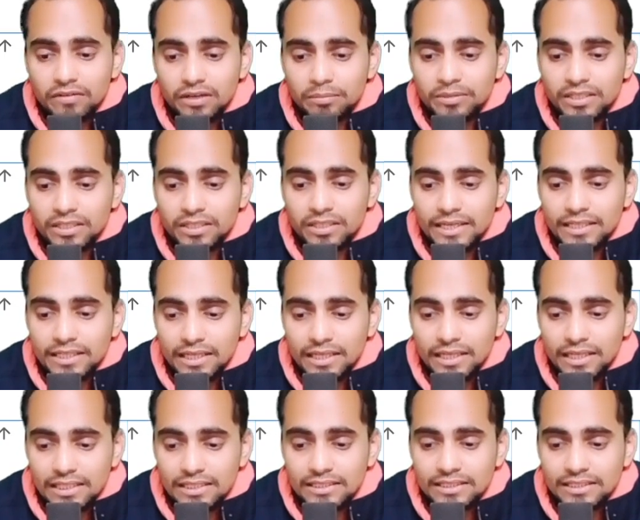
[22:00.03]
writing
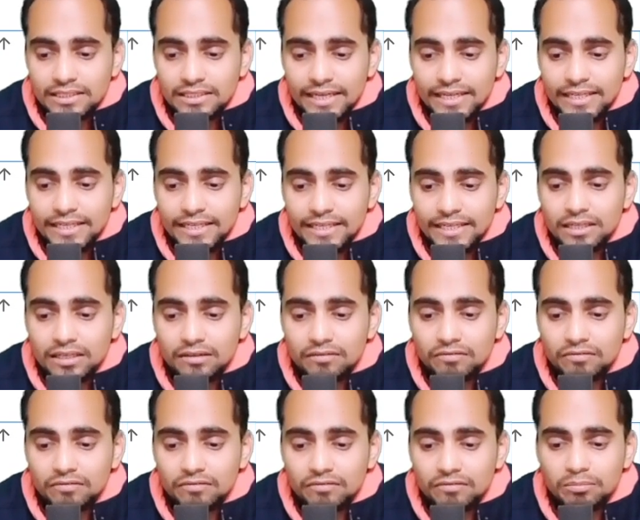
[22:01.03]
inside it,
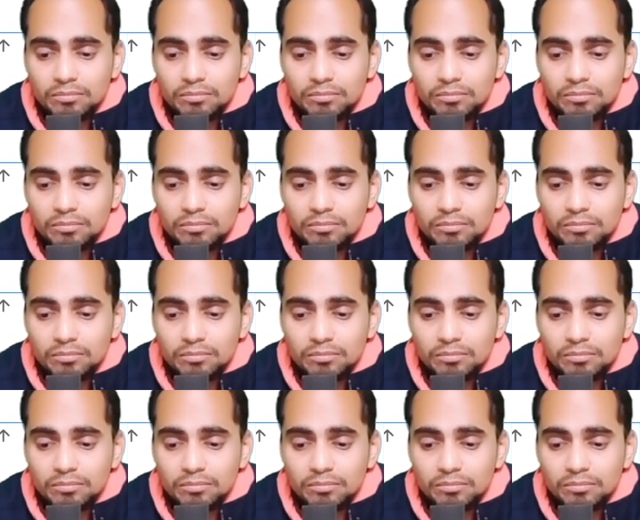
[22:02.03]
we will be